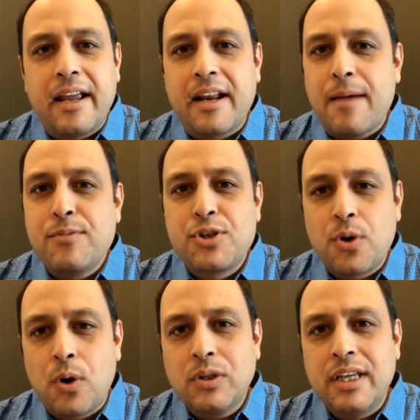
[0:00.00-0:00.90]
and I'm
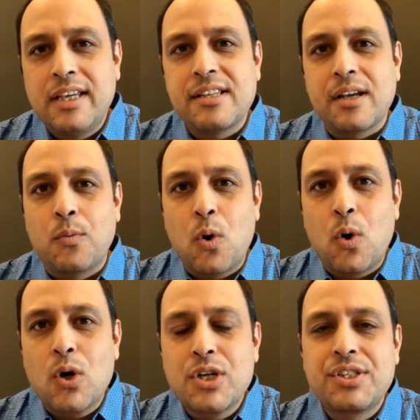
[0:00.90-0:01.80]
sure these
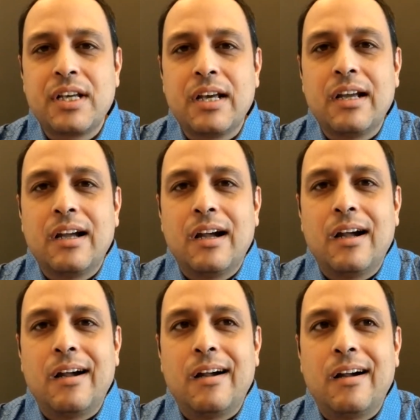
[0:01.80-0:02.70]
awards uh,